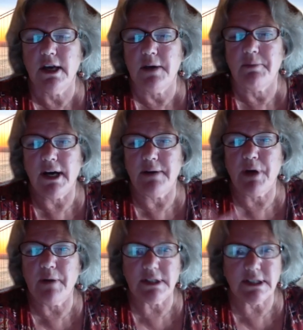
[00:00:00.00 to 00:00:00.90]
by
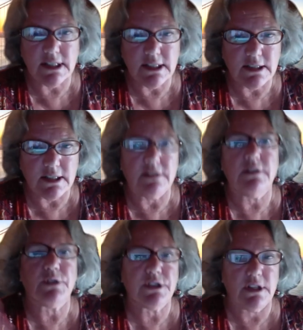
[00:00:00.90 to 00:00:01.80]
Public Citizen,
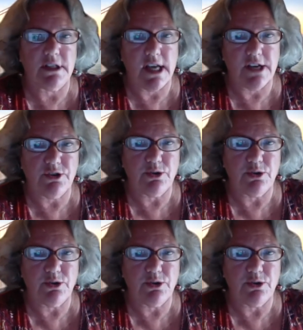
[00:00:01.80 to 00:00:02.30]
which is a national